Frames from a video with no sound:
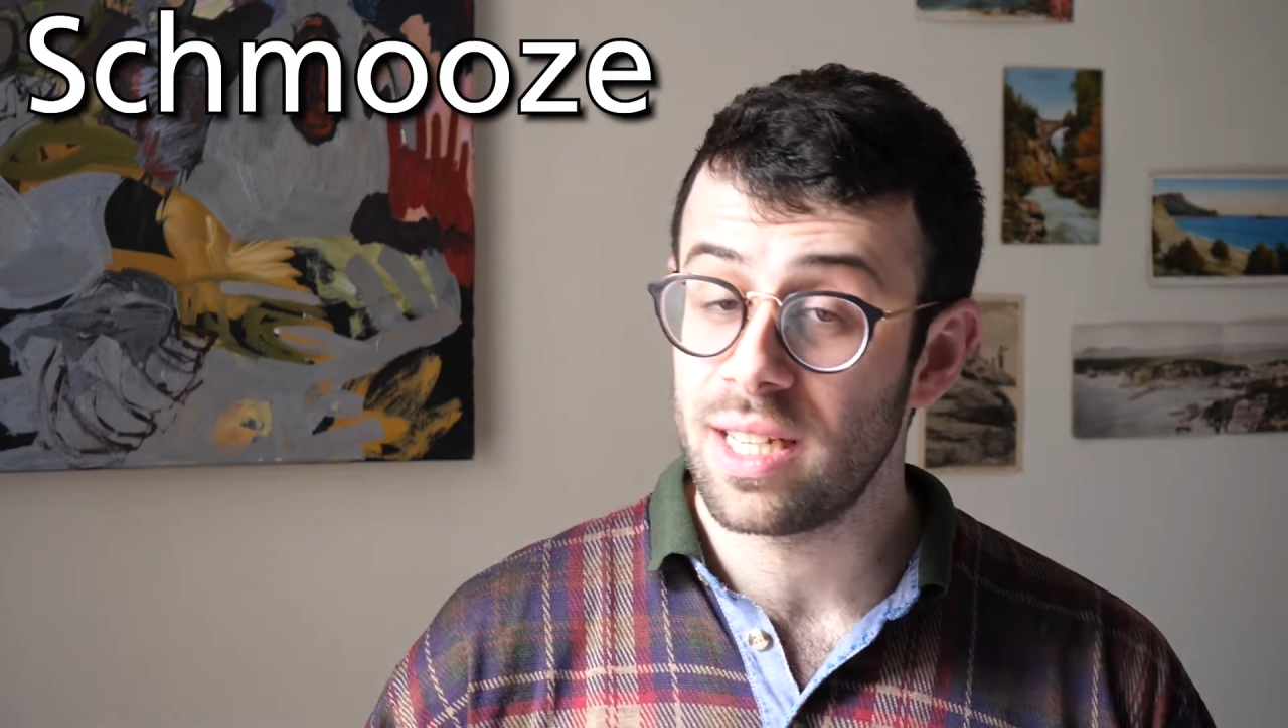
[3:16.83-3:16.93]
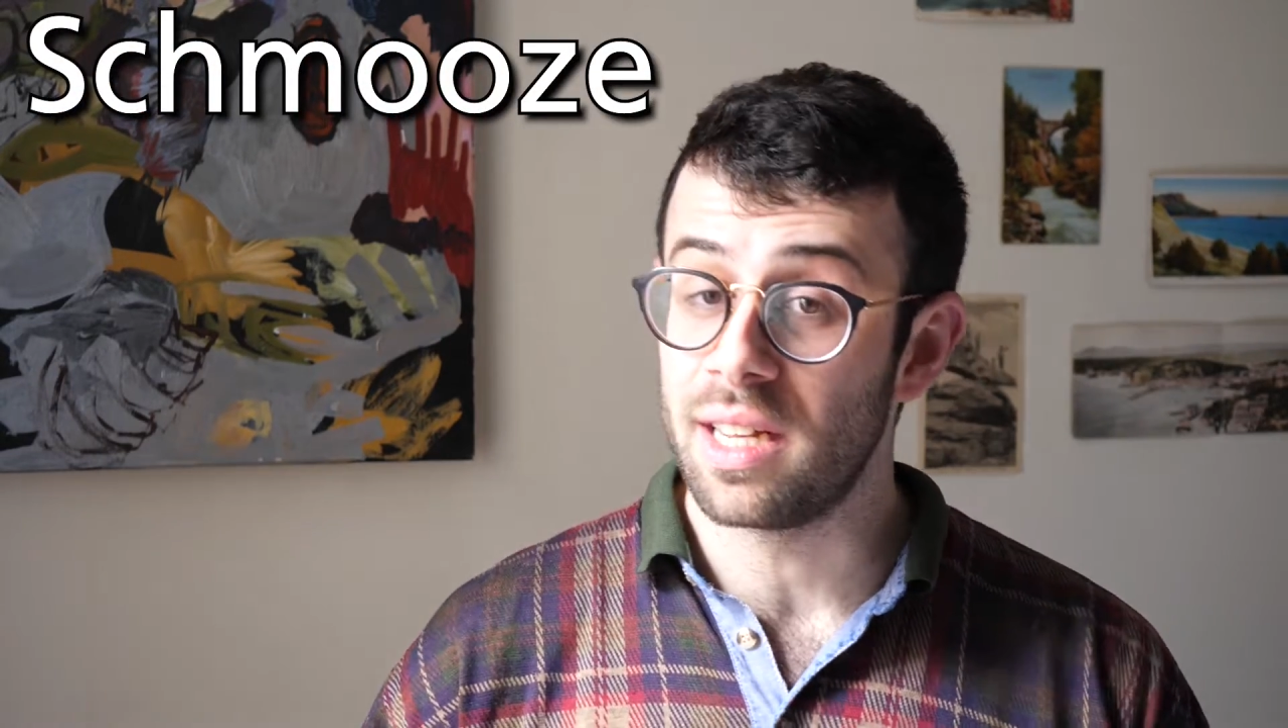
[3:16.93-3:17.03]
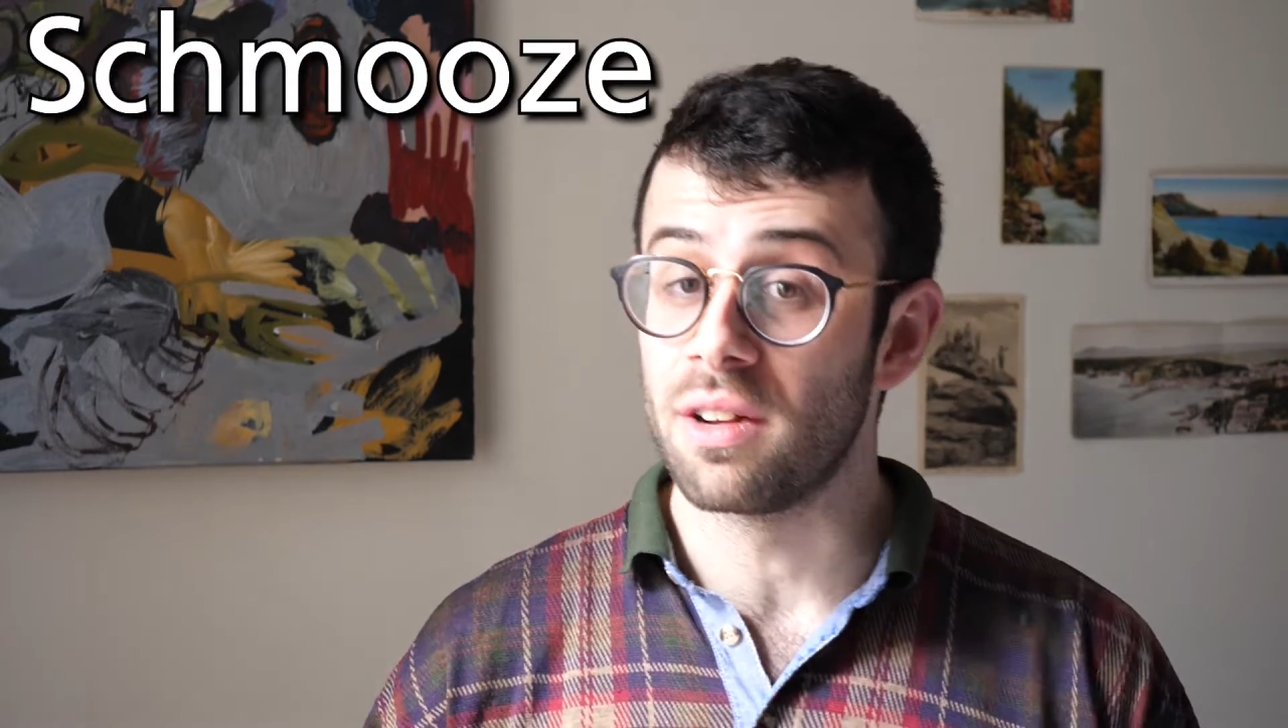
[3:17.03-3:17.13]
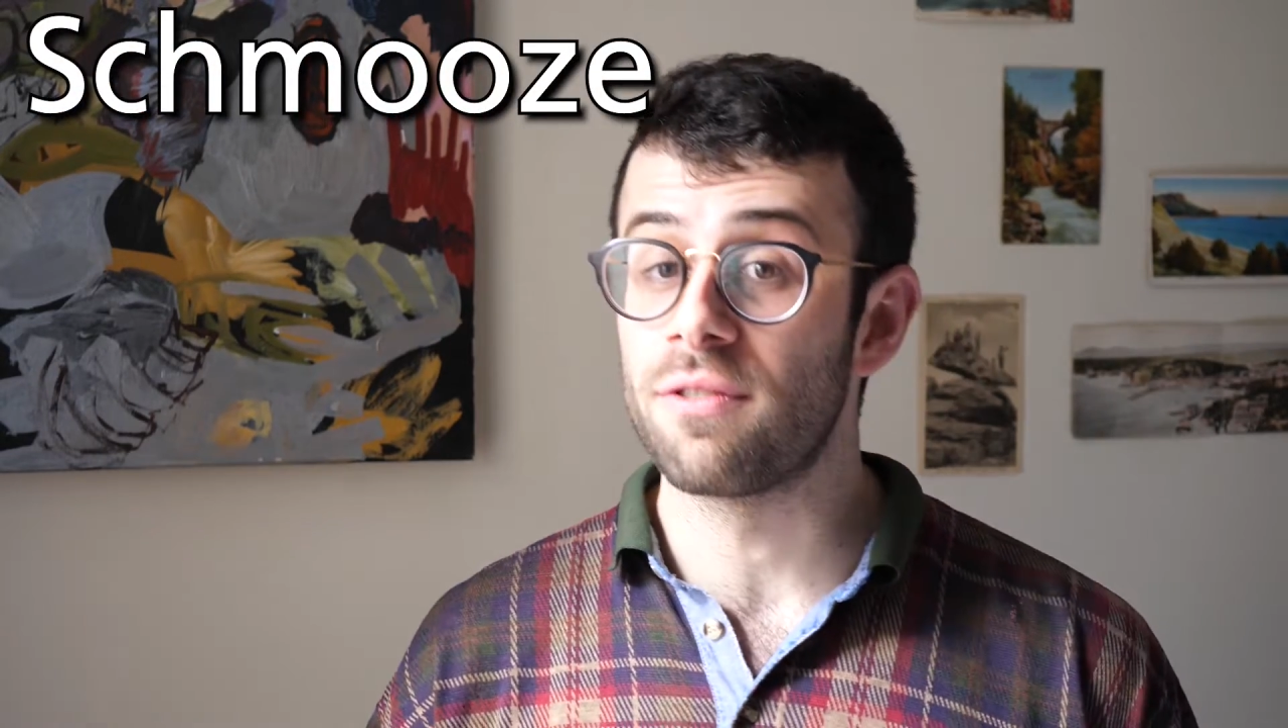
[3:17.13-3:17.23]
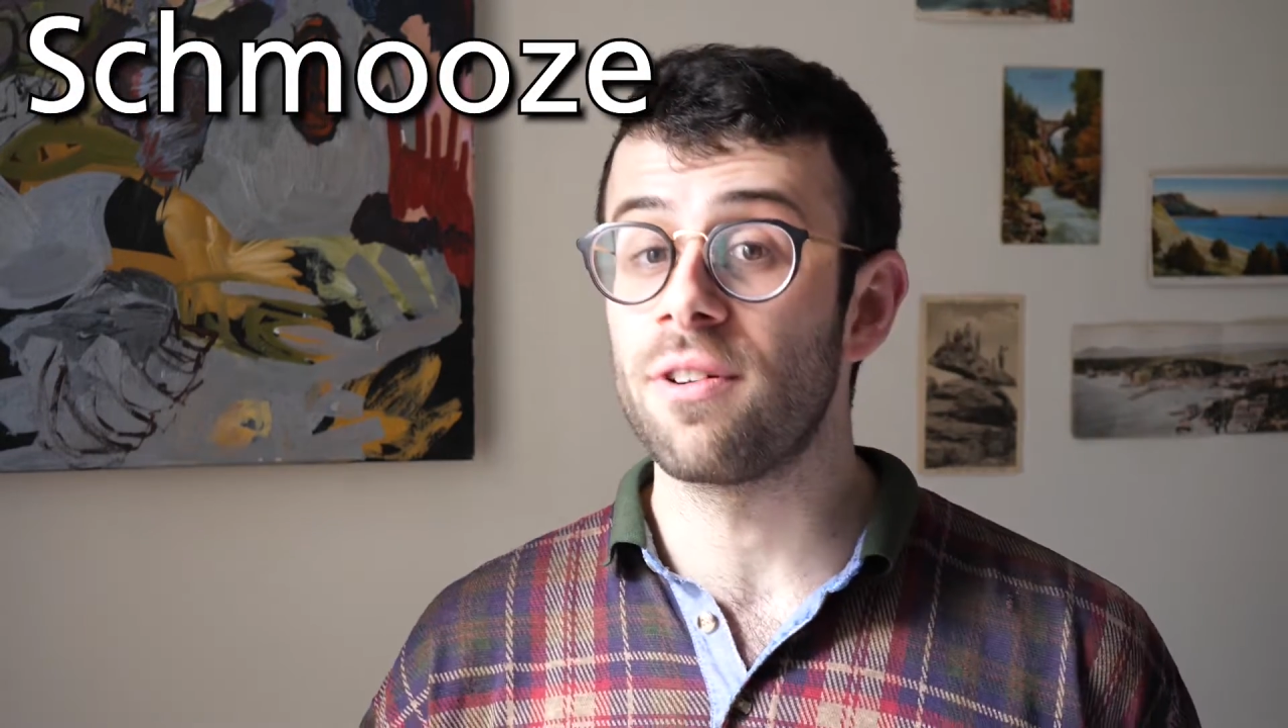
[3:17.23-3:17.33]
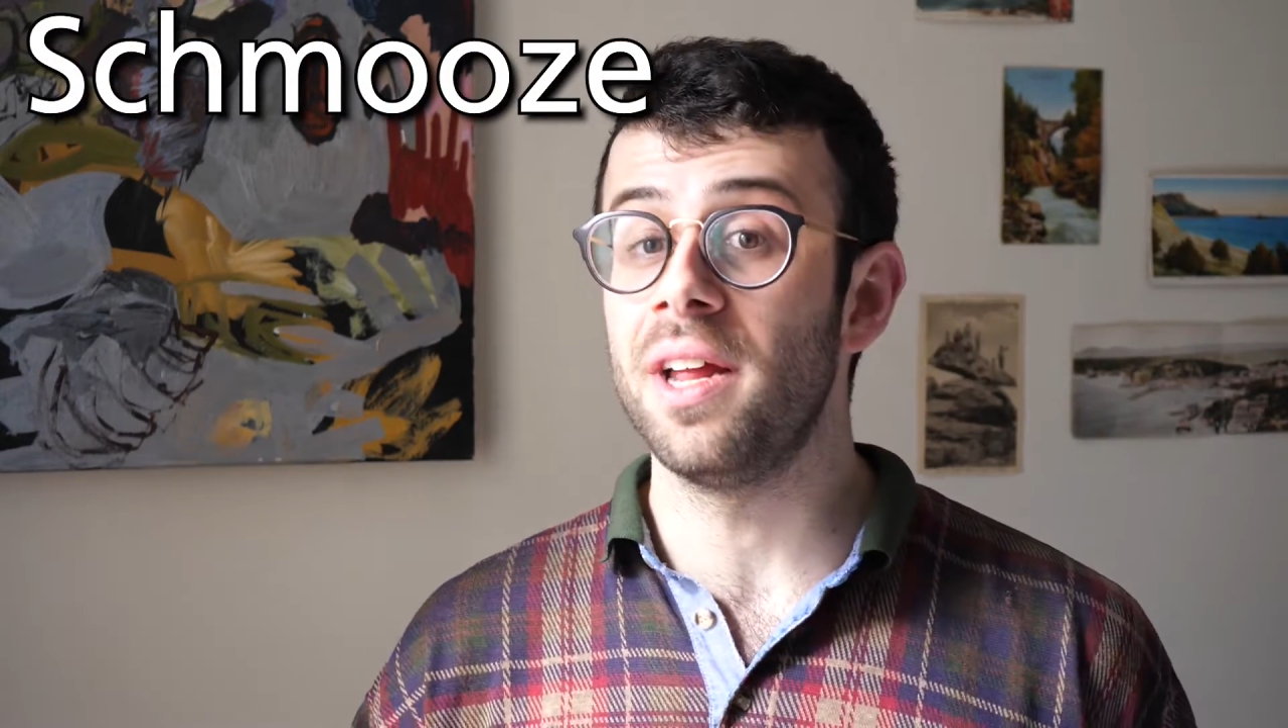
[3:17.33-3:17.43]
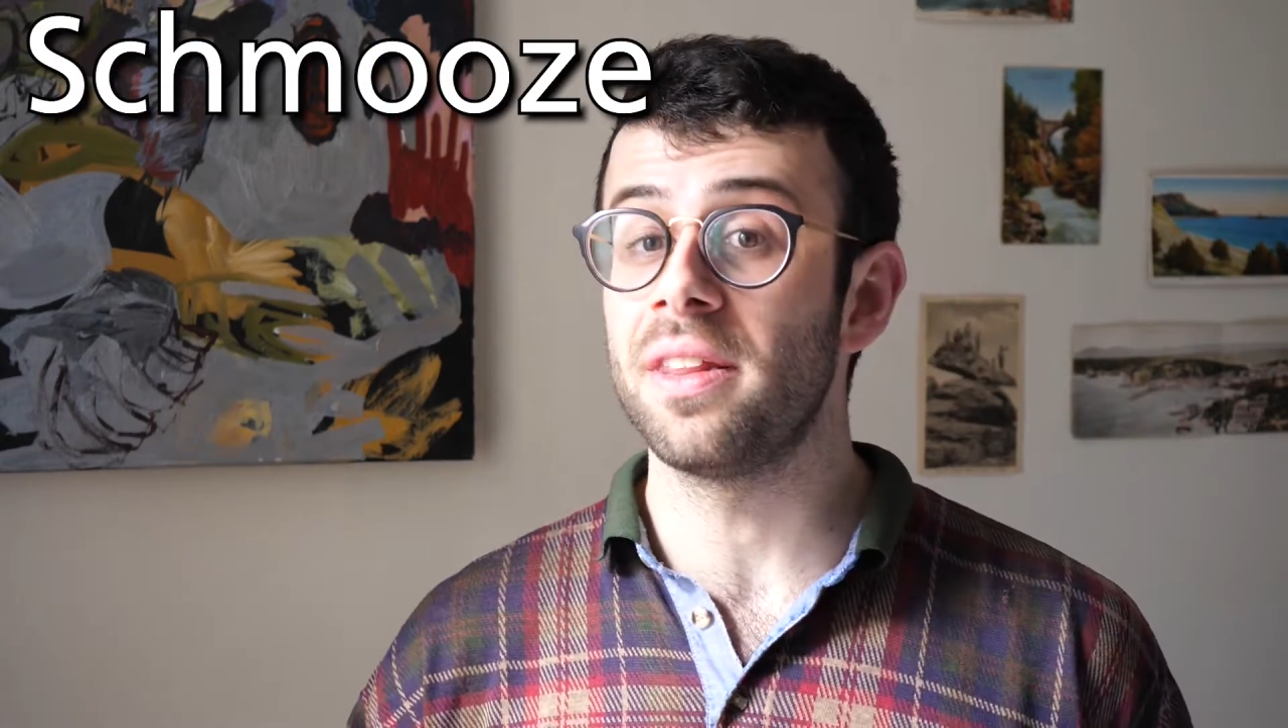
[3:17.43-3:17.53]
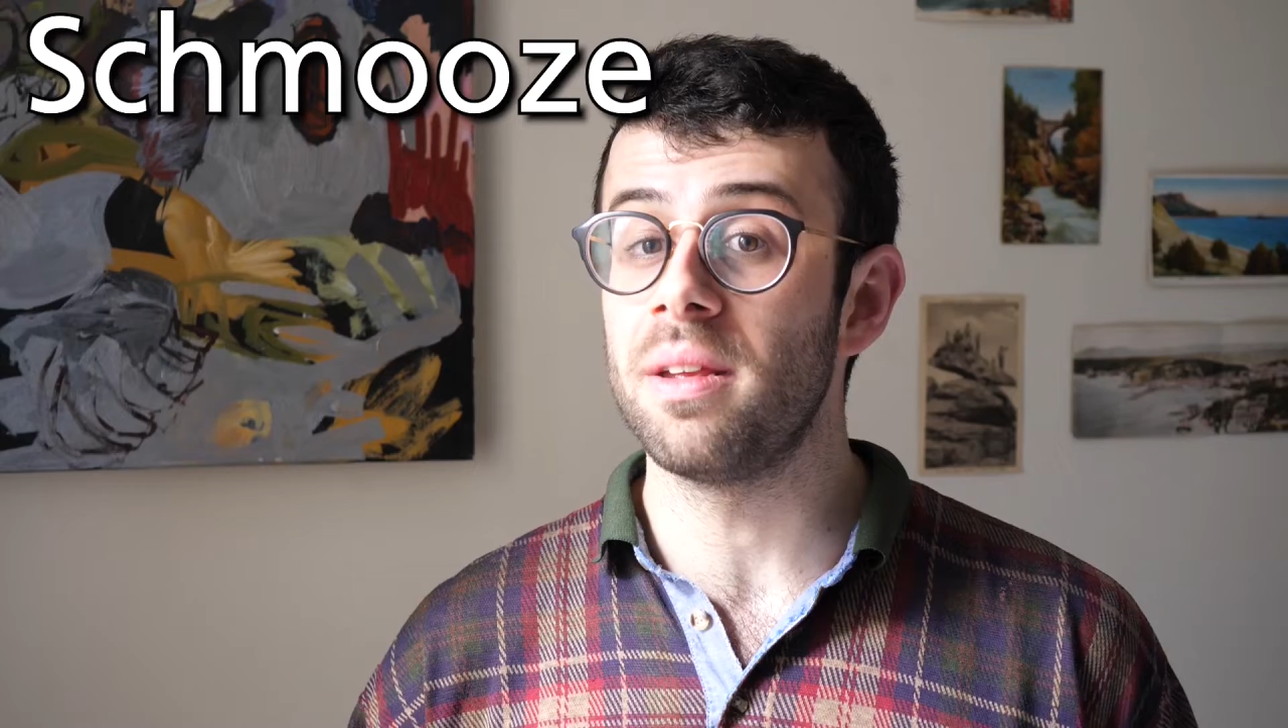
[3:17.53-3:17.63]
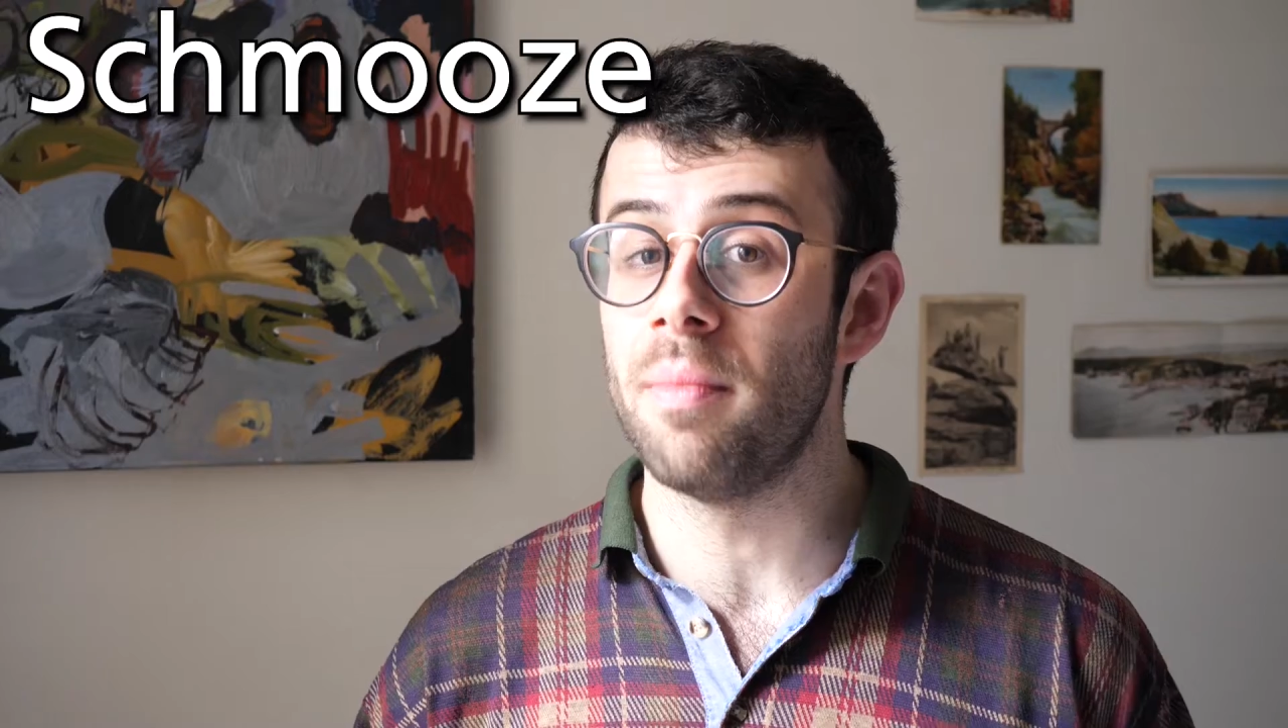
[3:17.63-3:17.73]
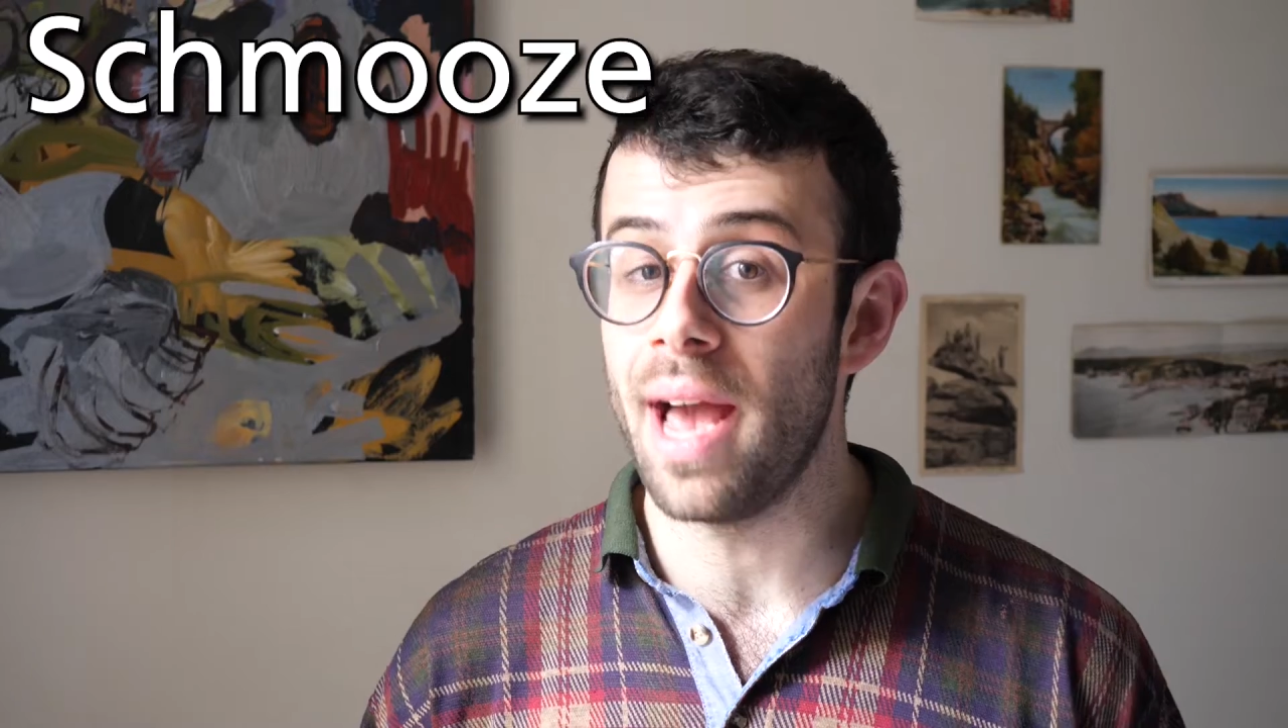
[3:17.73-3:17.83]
in a friendly